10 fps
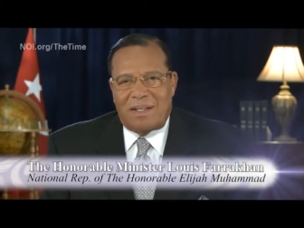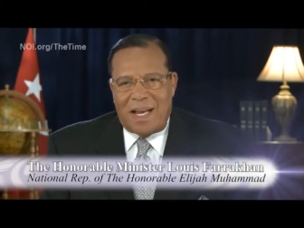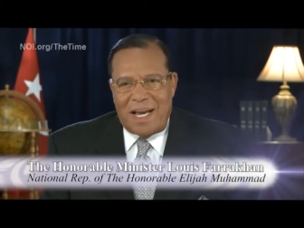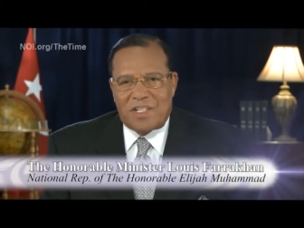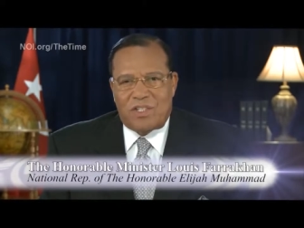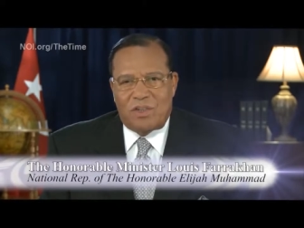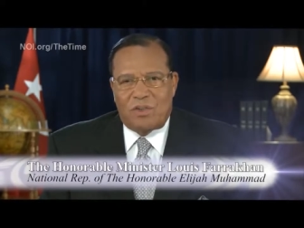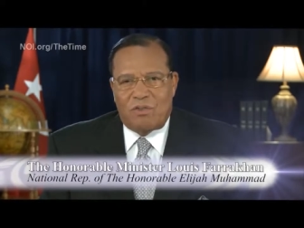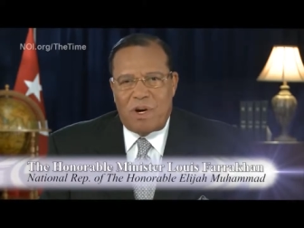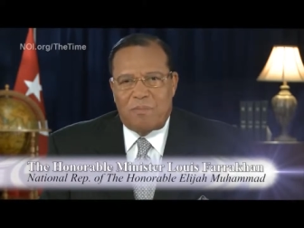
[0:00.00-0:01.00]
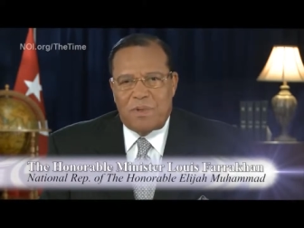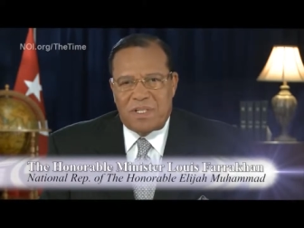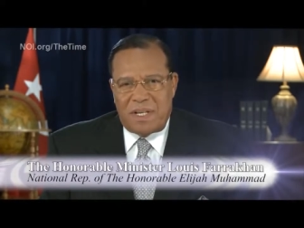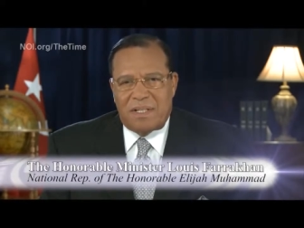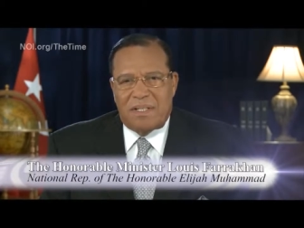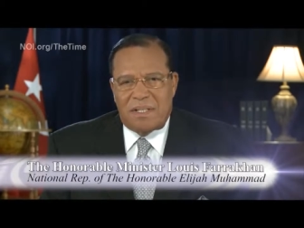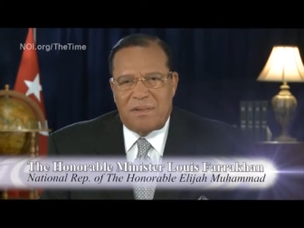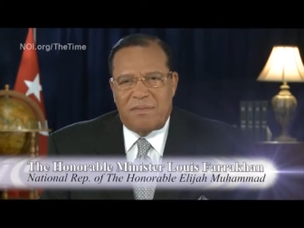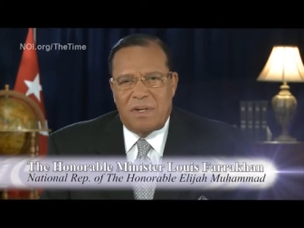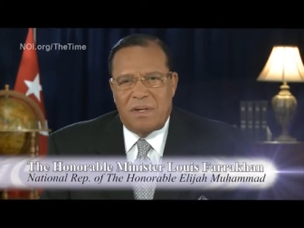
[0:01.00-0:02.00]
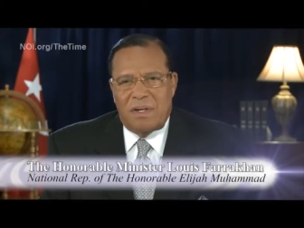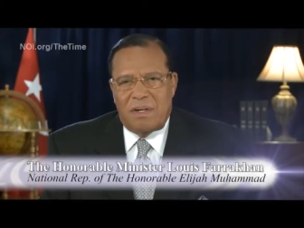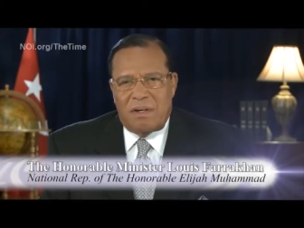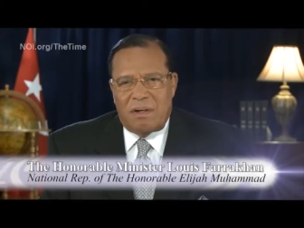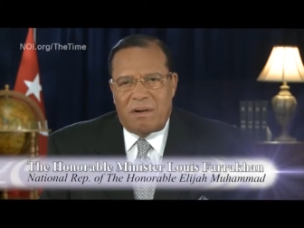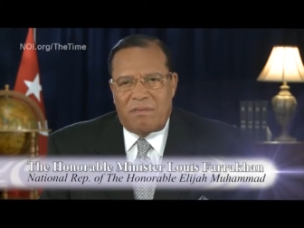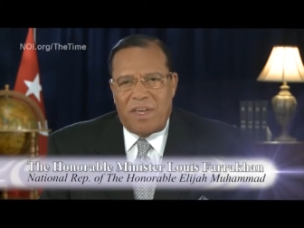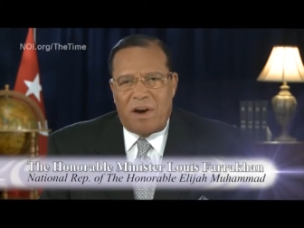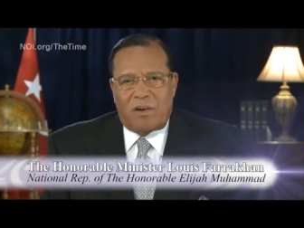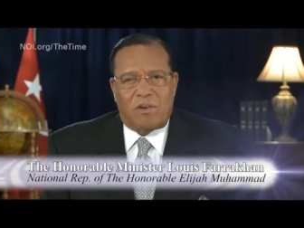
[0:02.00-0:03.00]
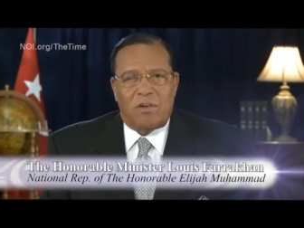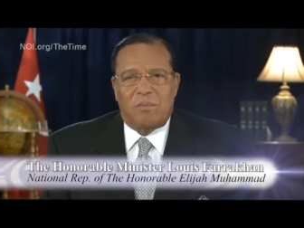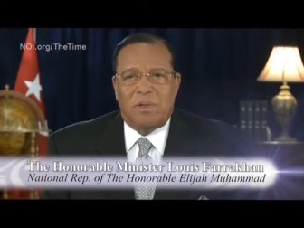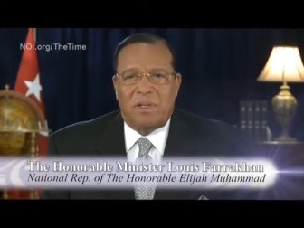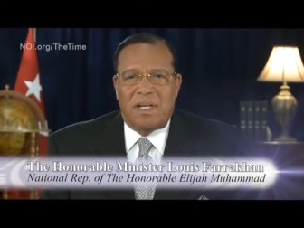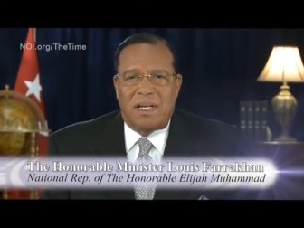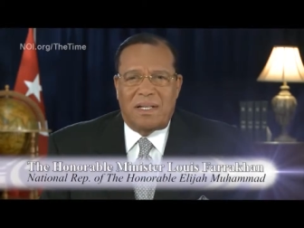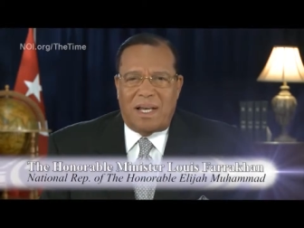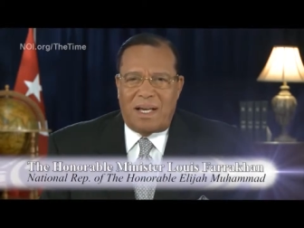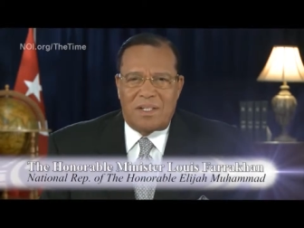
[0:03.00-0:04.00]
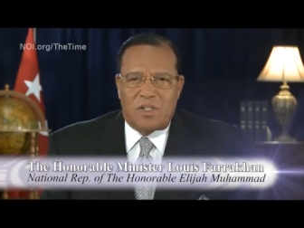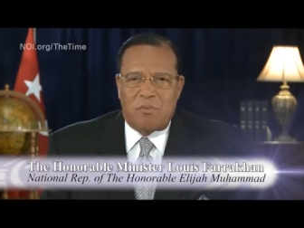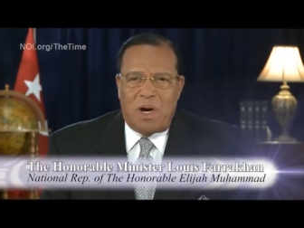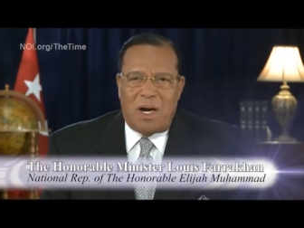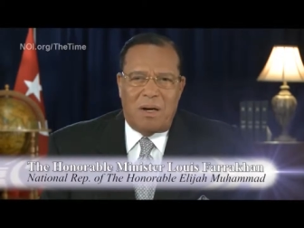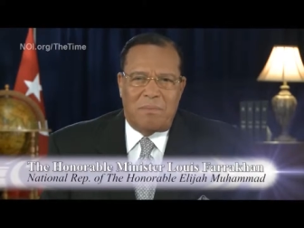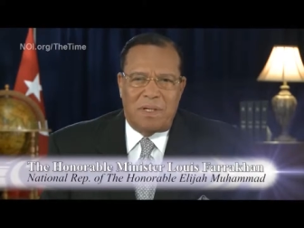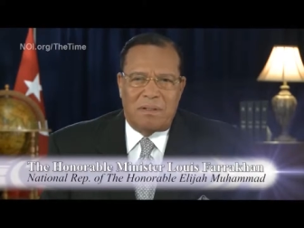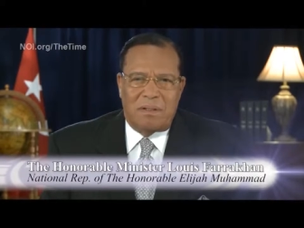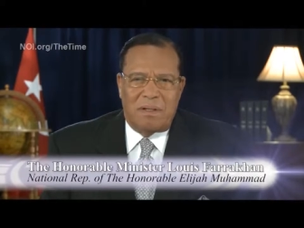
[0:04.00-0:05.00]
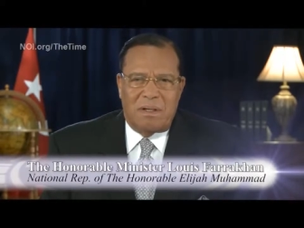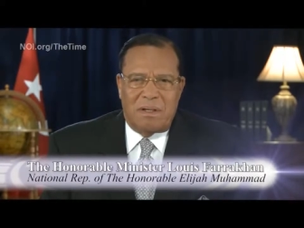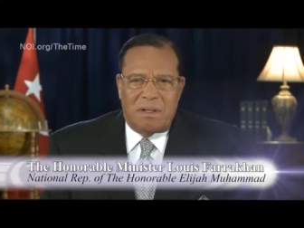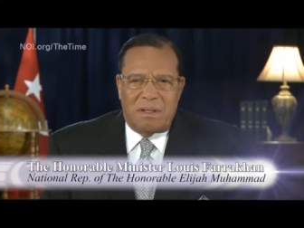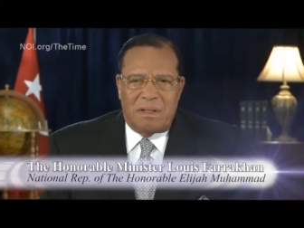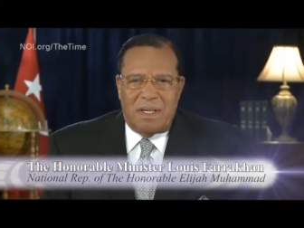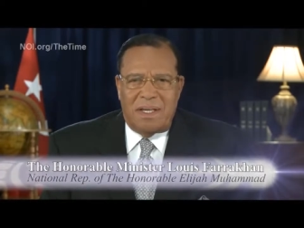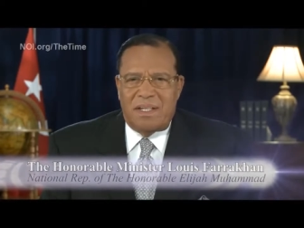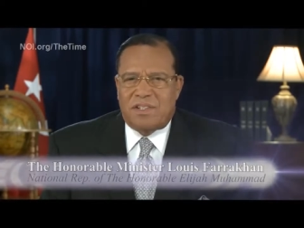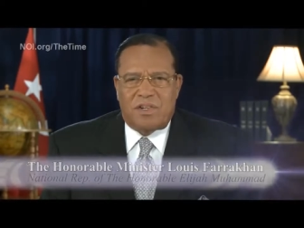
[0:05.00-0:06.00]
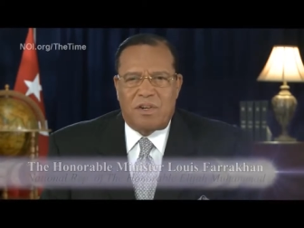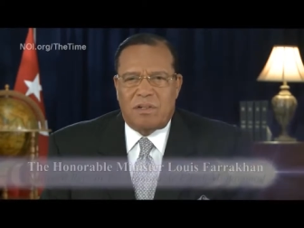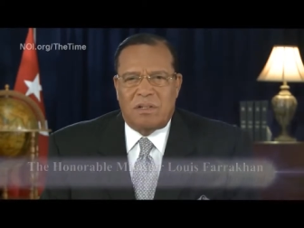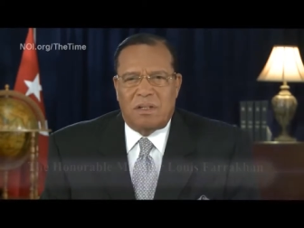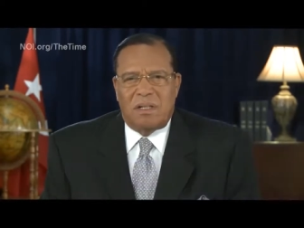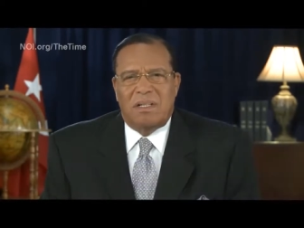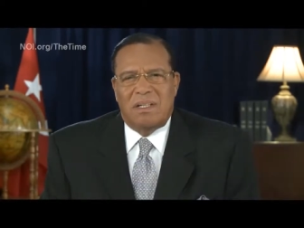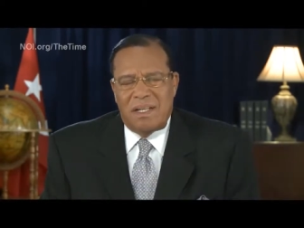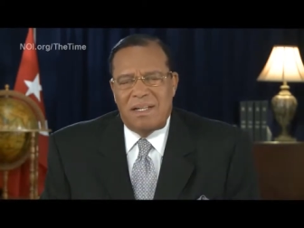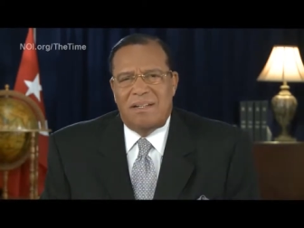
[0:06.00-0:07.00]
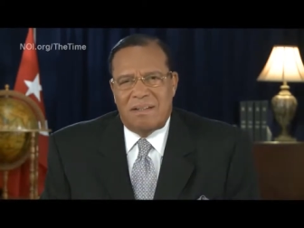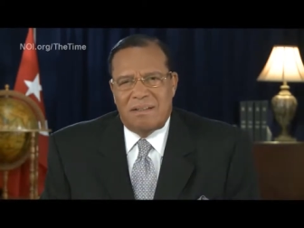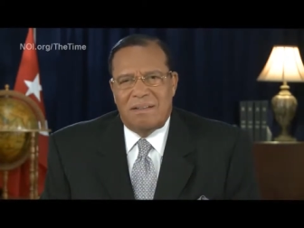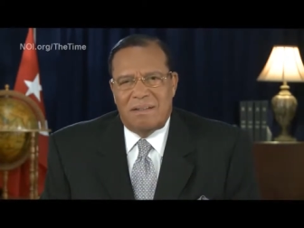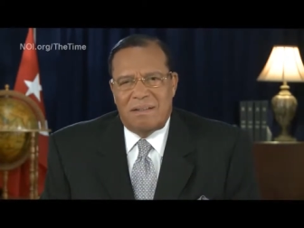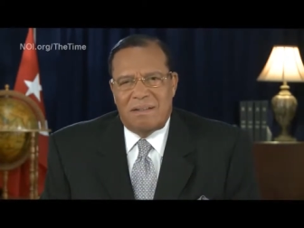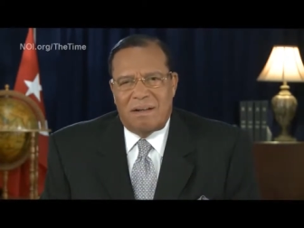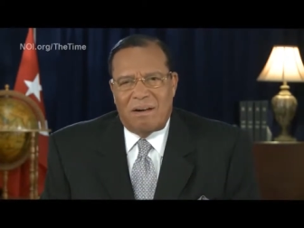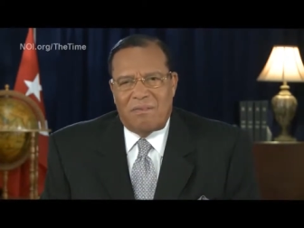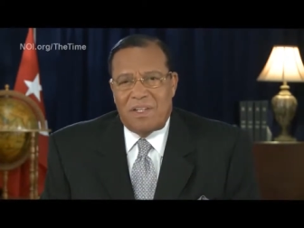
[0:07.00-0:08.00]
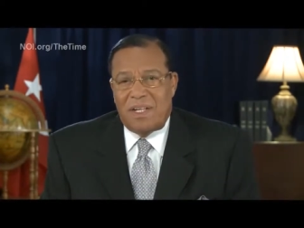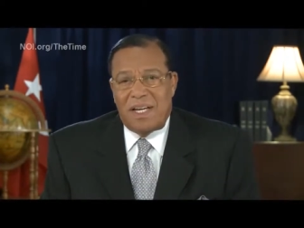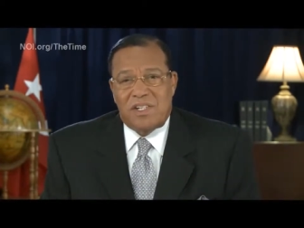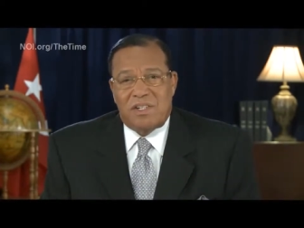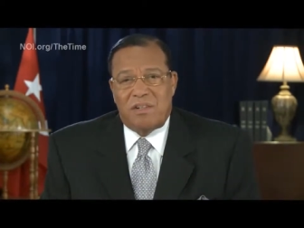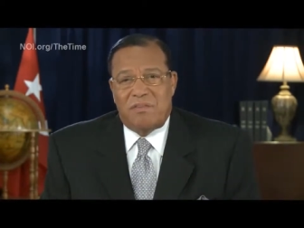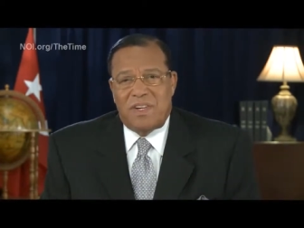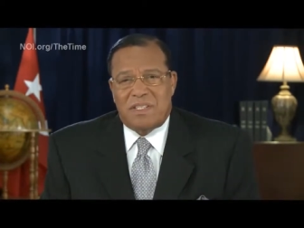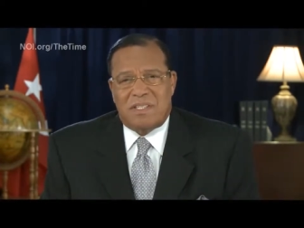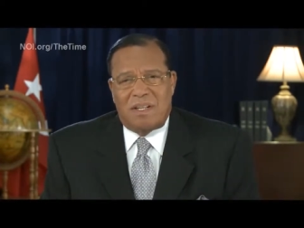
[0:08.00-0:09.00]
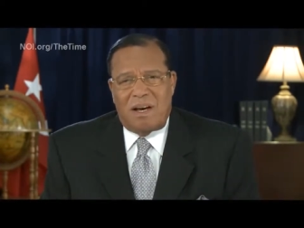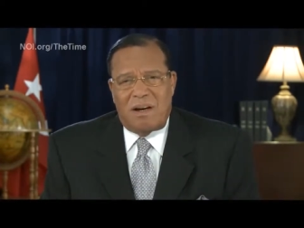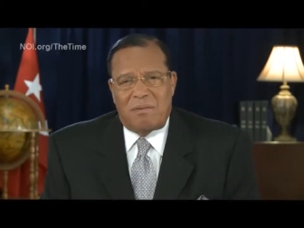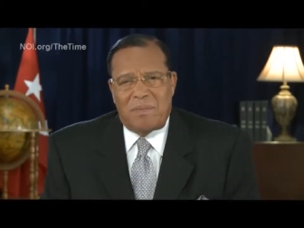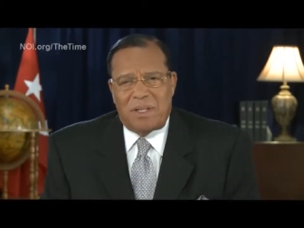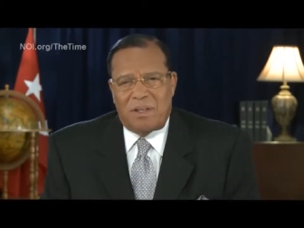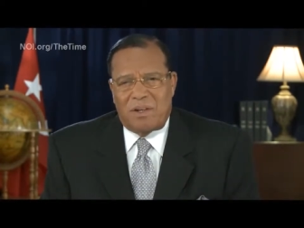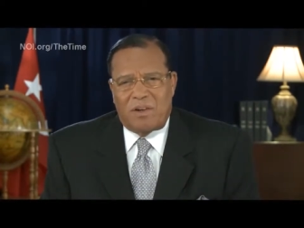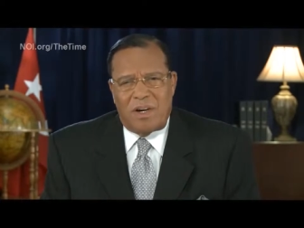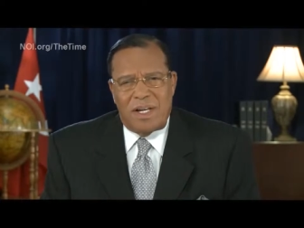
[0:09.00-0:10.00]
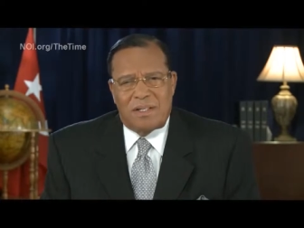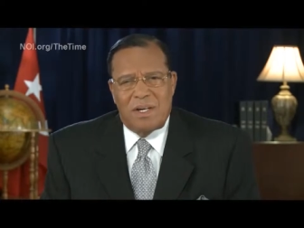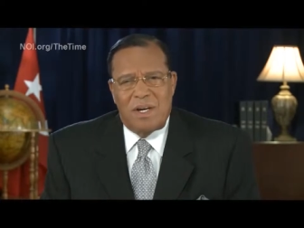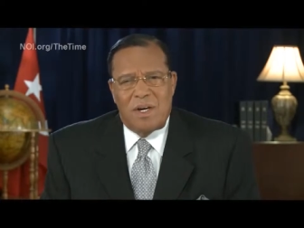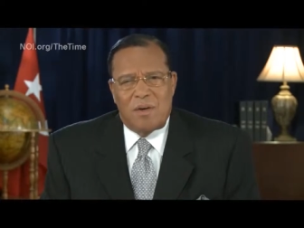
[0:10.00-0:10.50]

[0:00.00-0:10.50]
the national representative of the Honorable Elijah Muhammad, the eternal leader of the Nation of Islam and the great